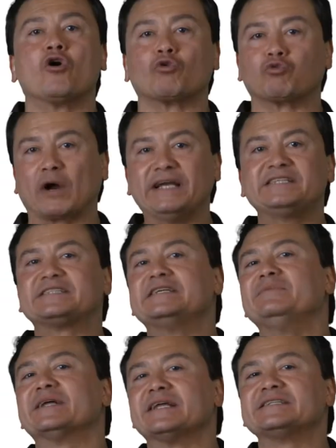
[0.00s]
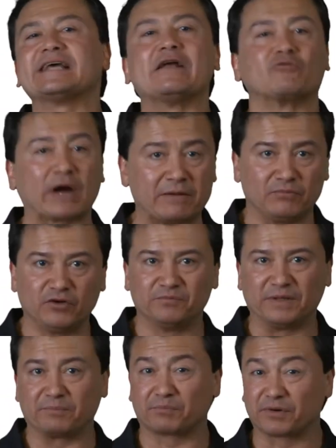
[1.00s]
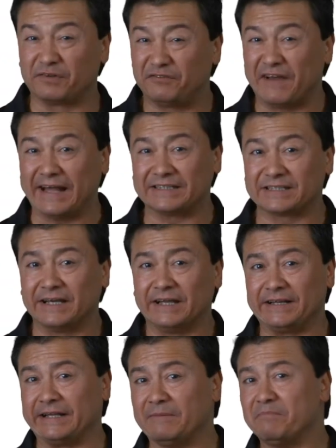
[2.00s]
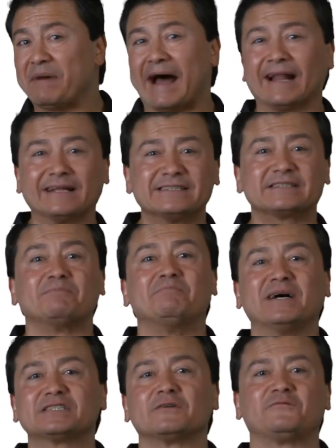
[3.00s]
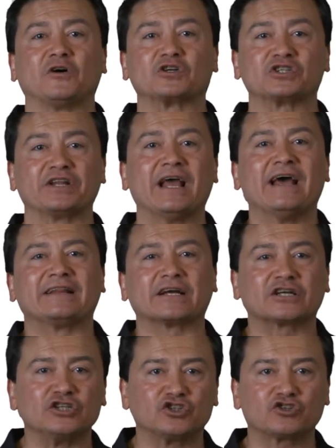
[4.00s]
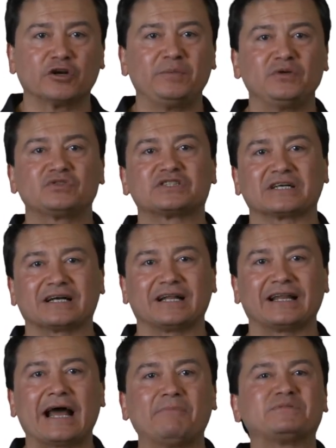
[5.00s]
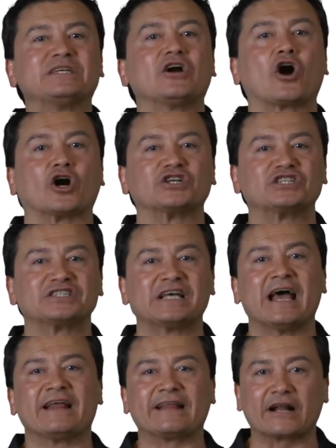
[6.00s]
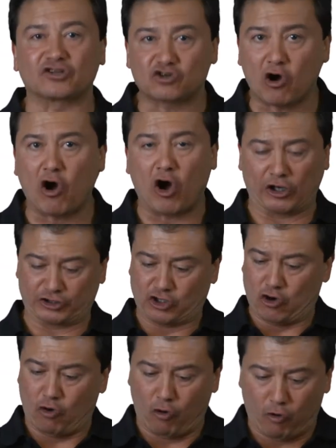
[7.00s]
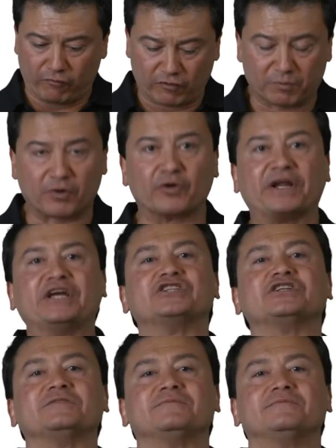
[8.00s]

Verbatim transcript: Right stimulus and right movement prevent the imbalanced muscle function that contributes to collapsing arches that cause overpronation.